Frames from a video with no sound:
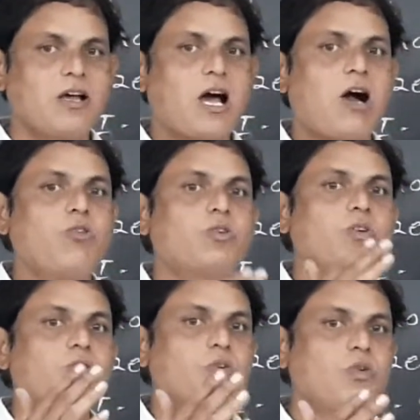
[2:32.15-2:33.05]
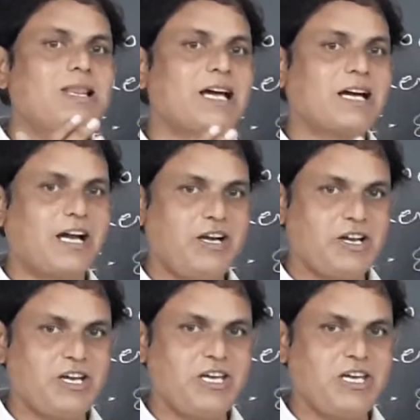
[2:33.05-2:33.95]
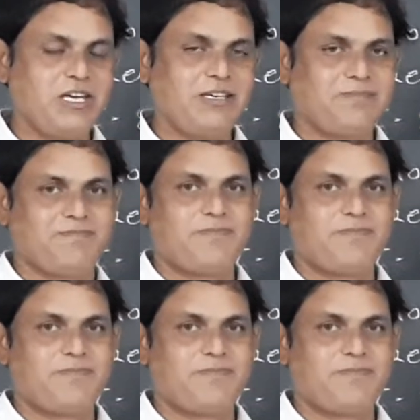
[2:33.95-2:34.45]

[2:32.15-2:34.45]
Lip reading: How to rule the country?